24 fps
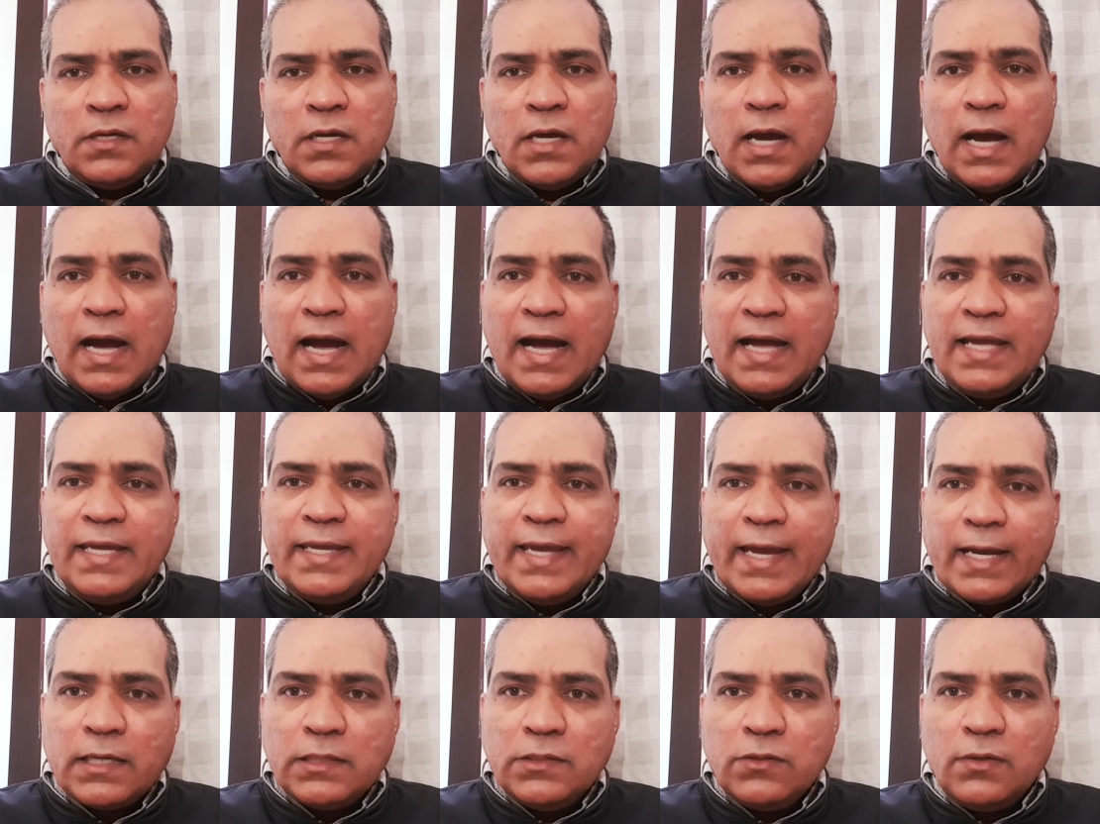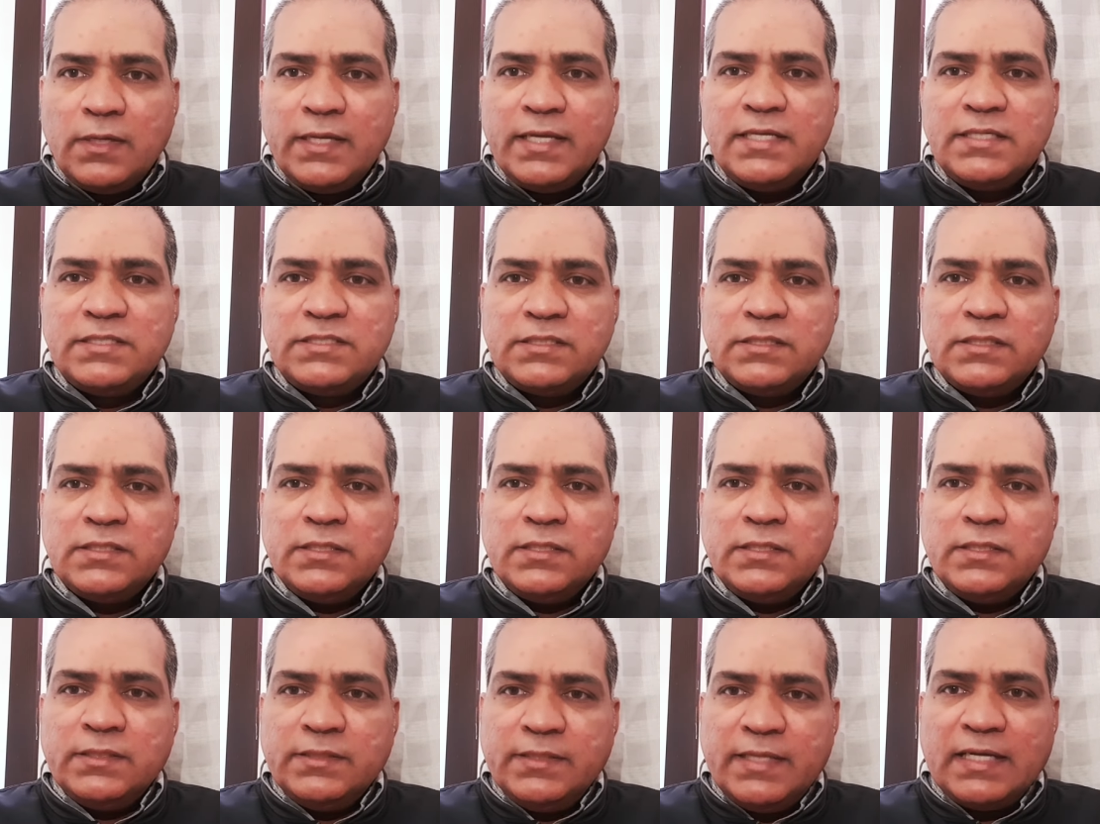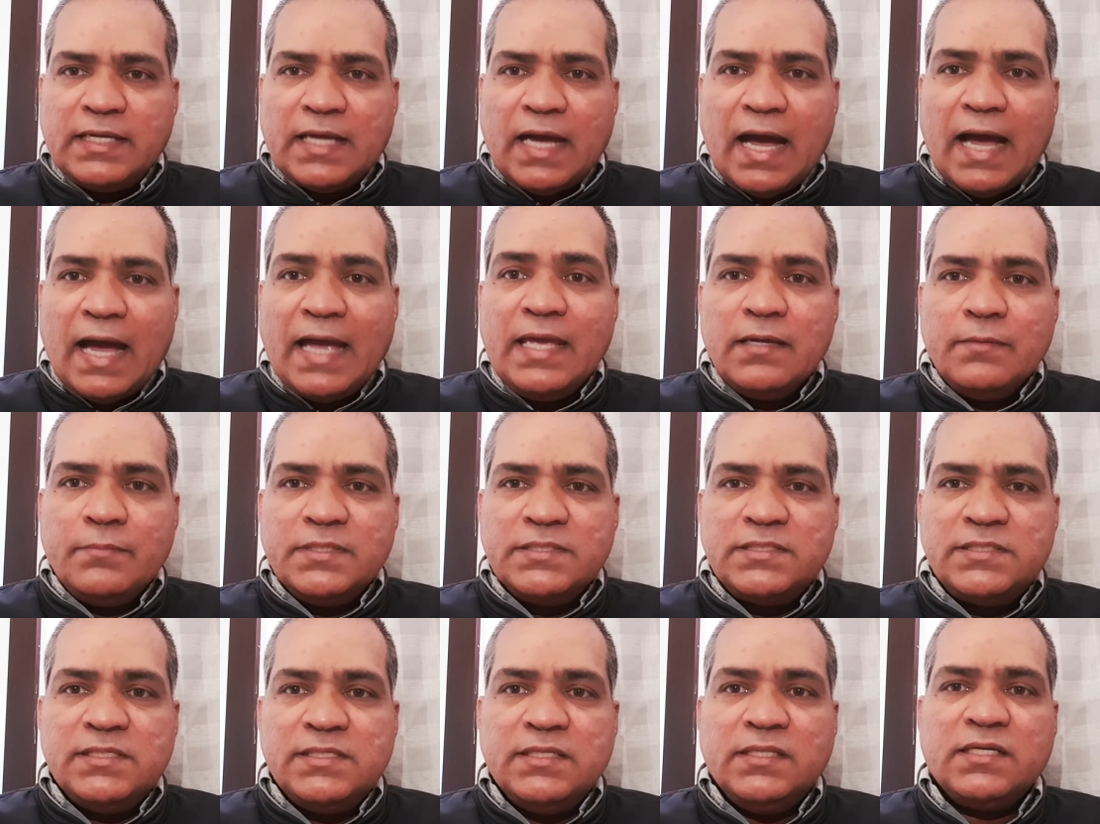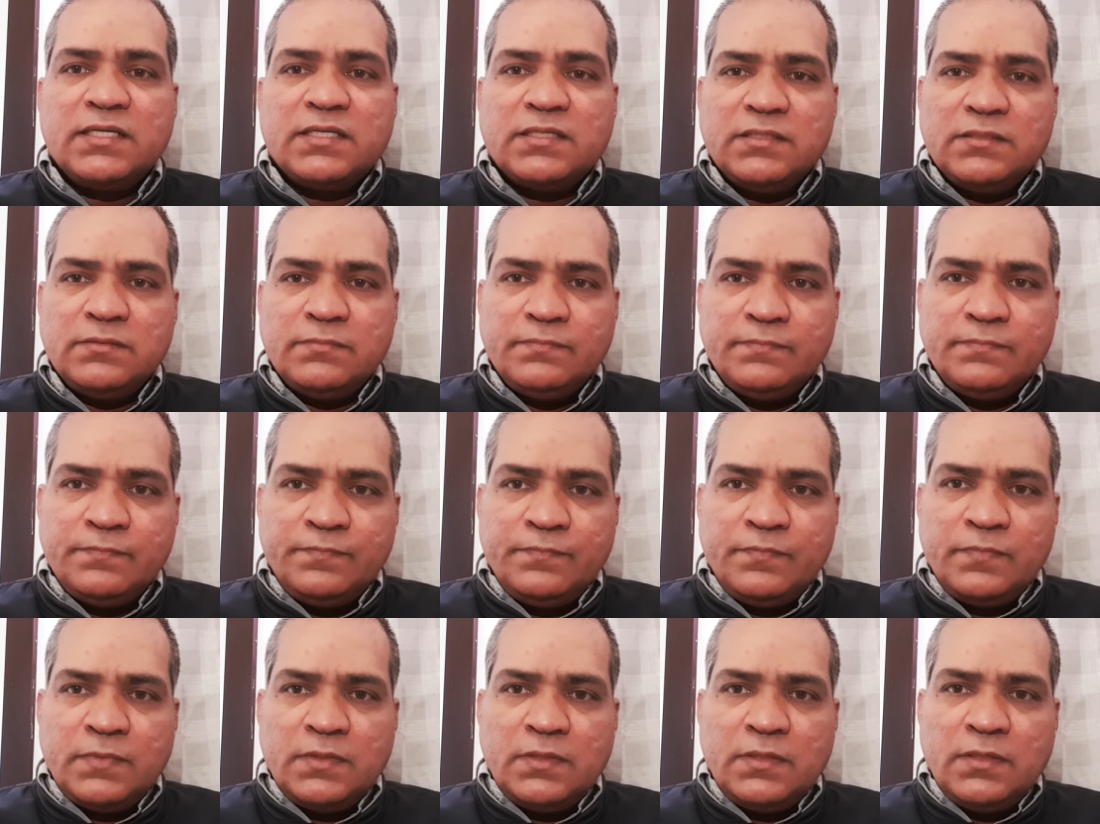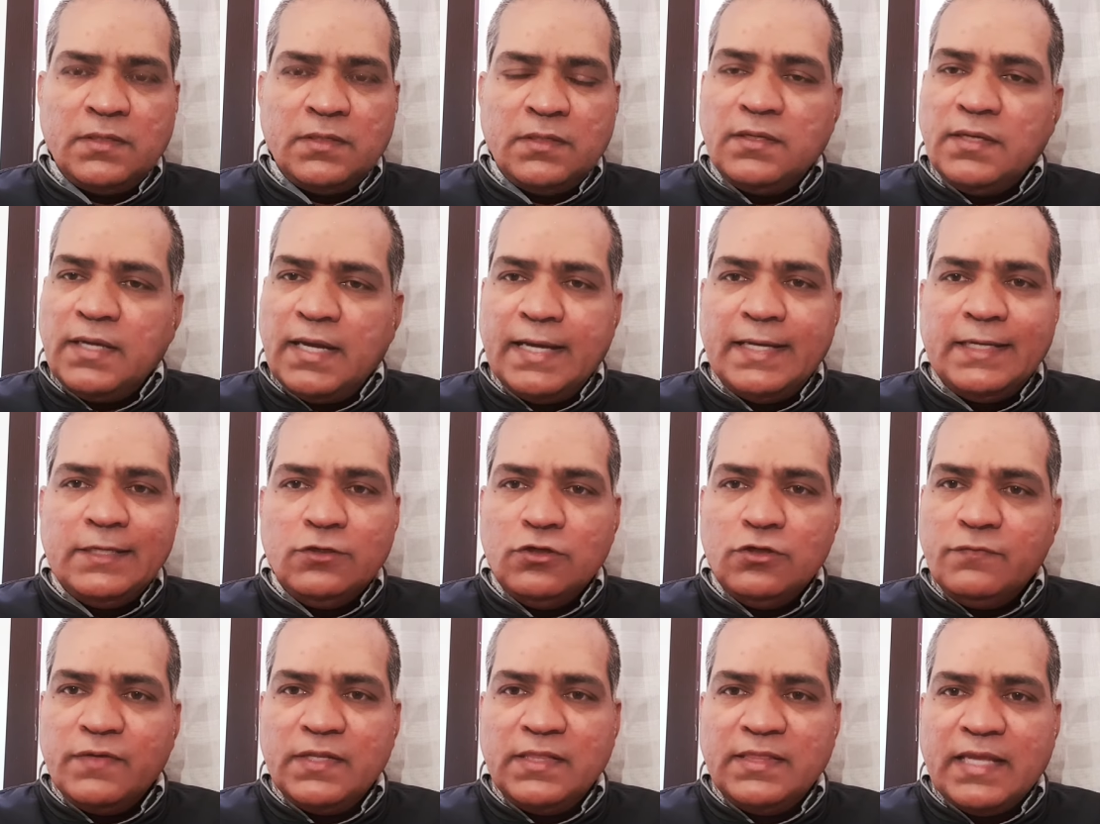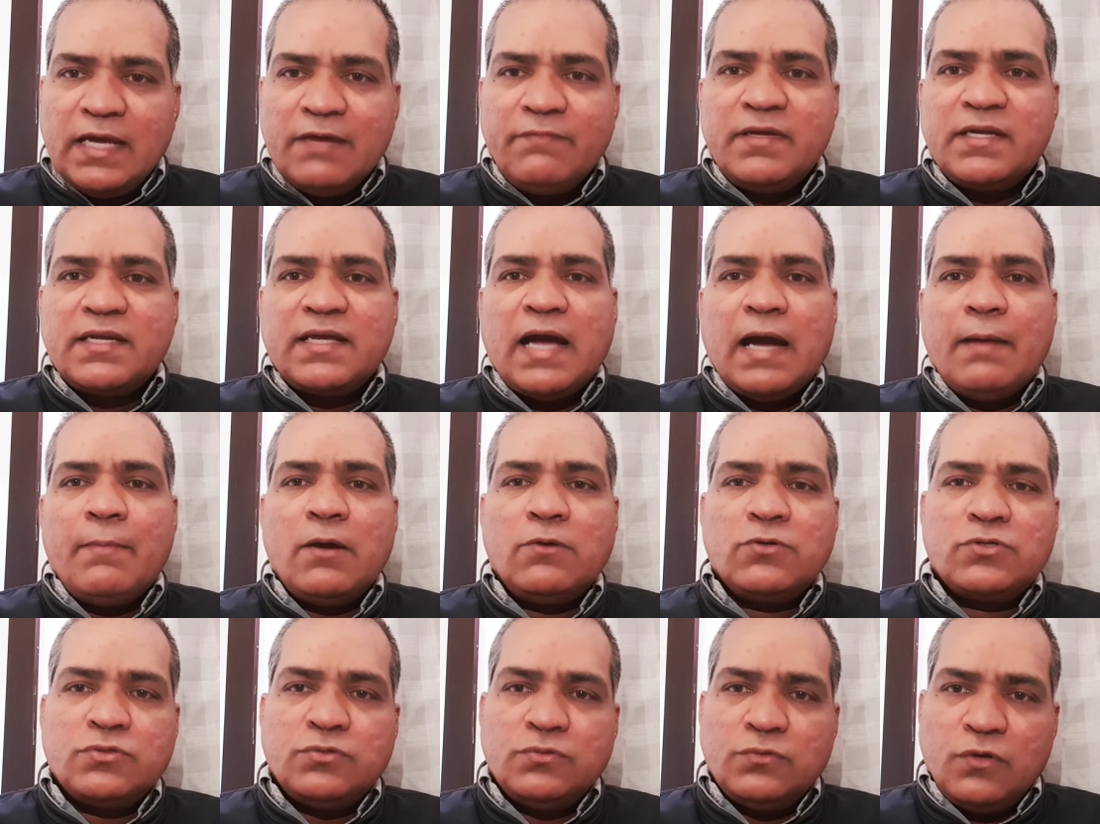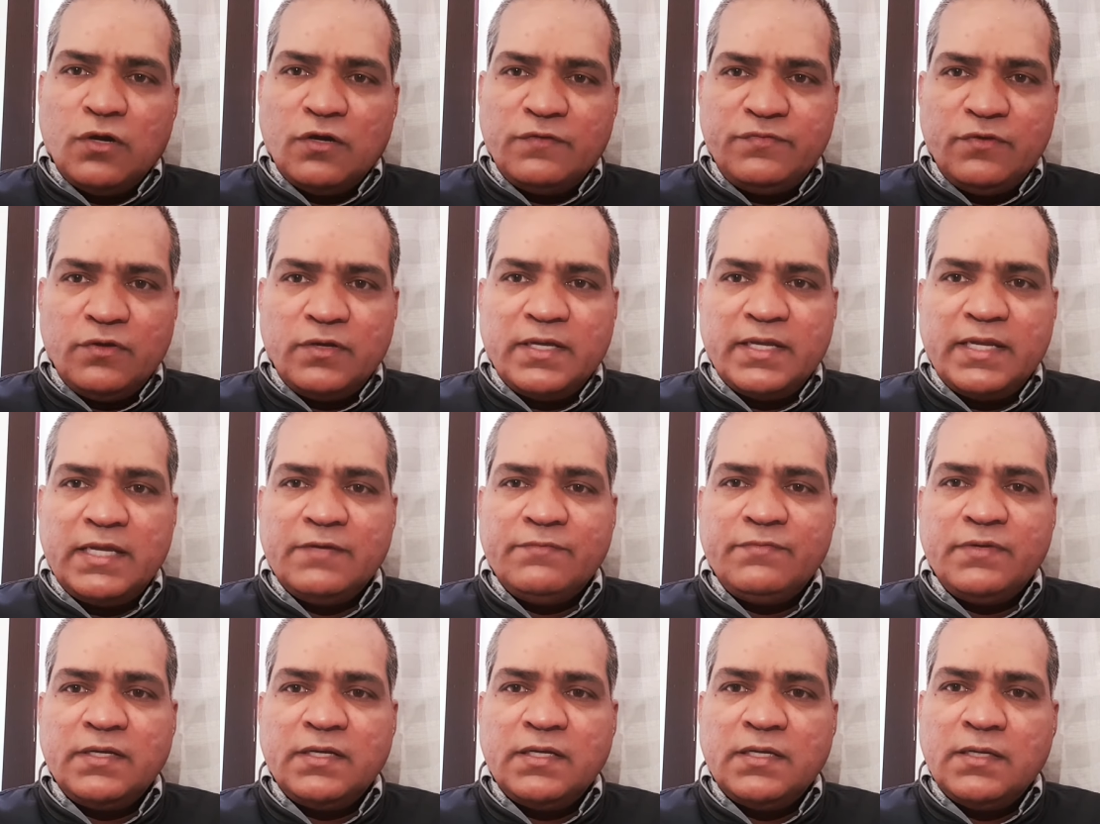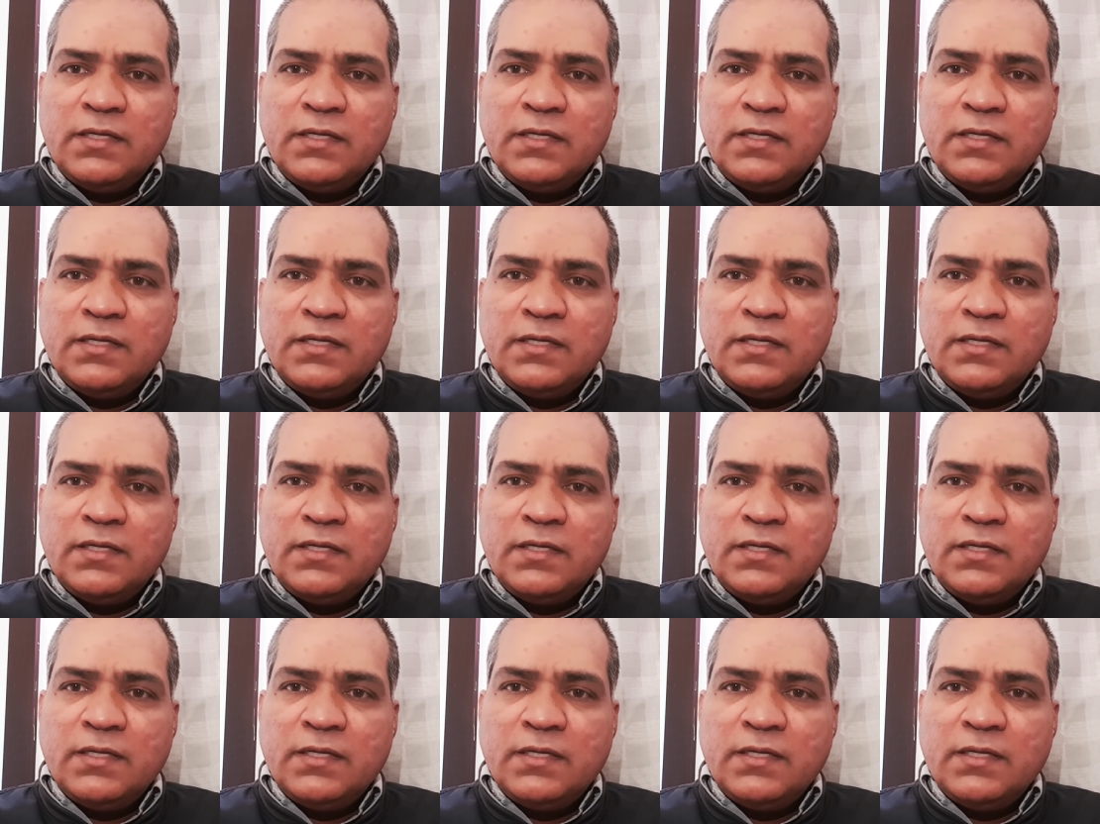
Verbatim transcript: I acknowledge that I am a sinner and you will never come out of your grave.